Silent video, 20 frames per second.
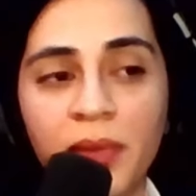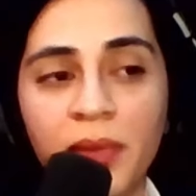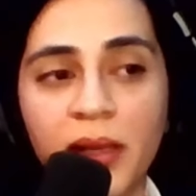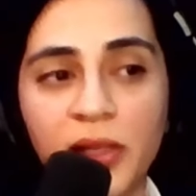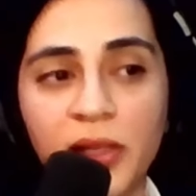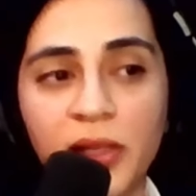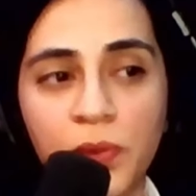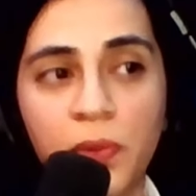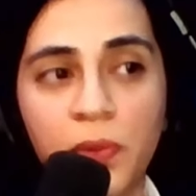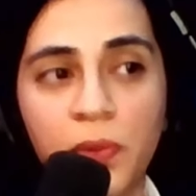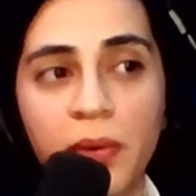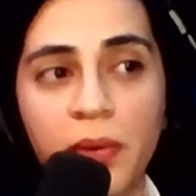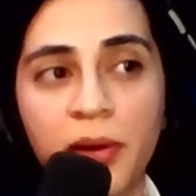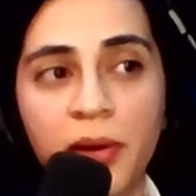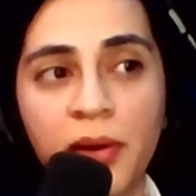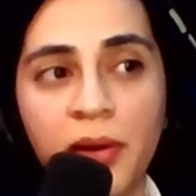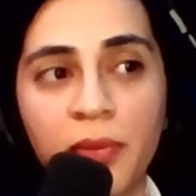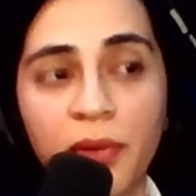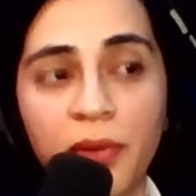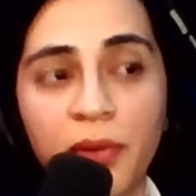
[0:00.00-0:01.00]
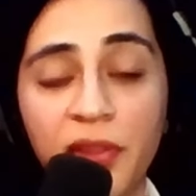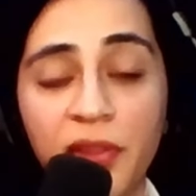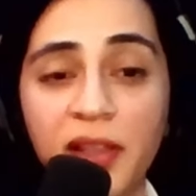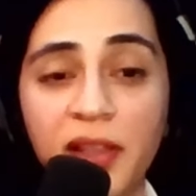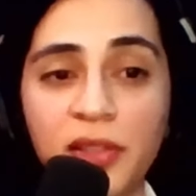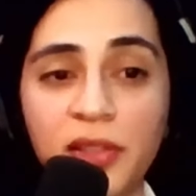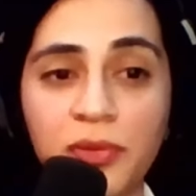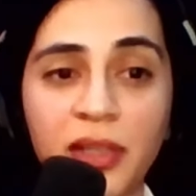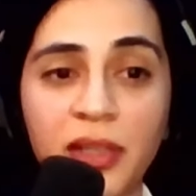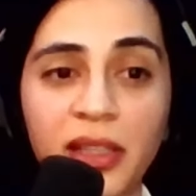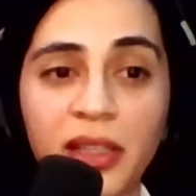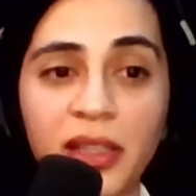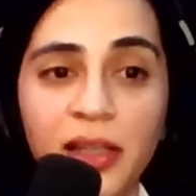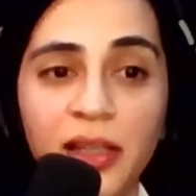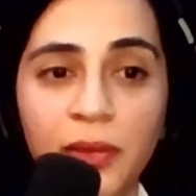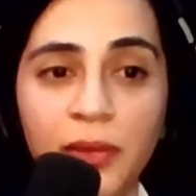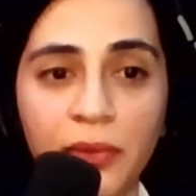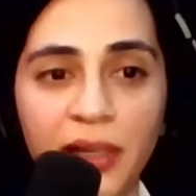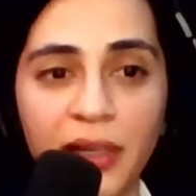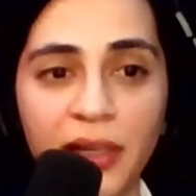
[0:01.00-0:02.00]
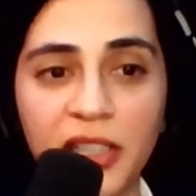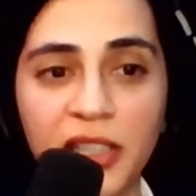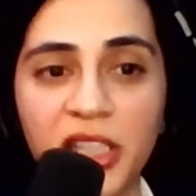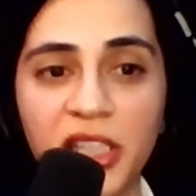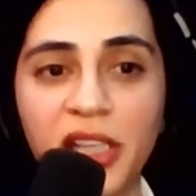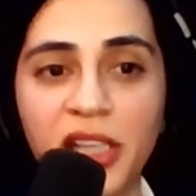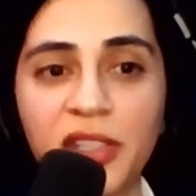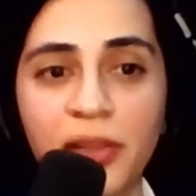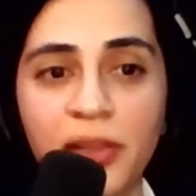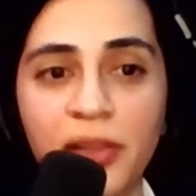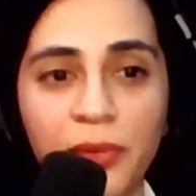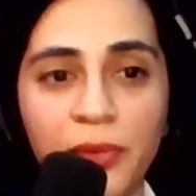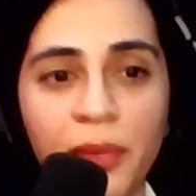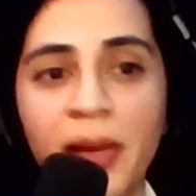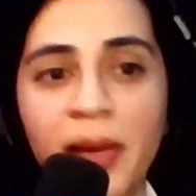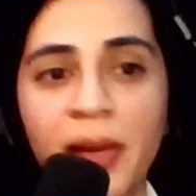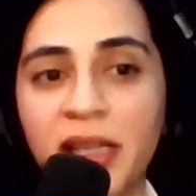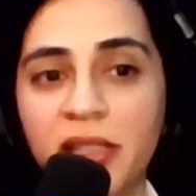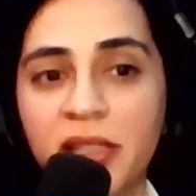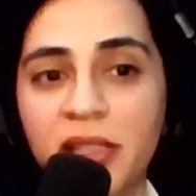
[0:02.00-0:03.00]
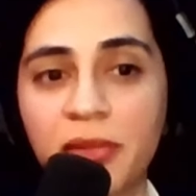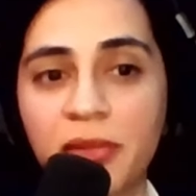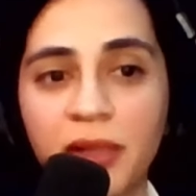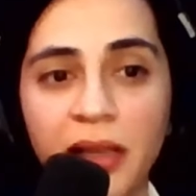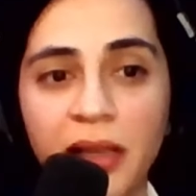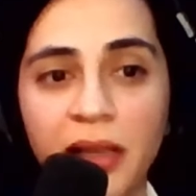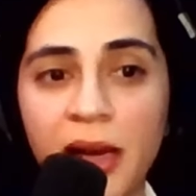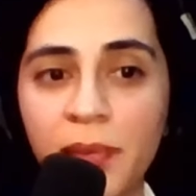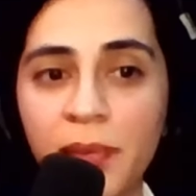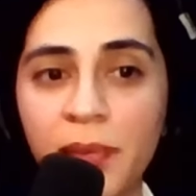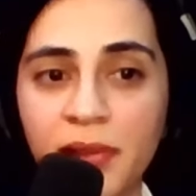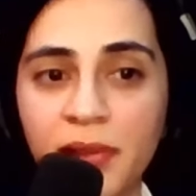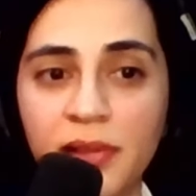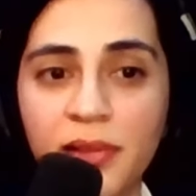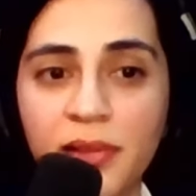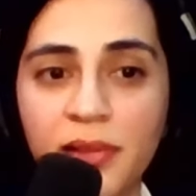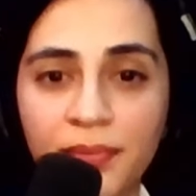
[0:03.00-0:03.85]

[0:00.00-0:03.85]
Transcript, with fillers: is where things really change and where magic really happens.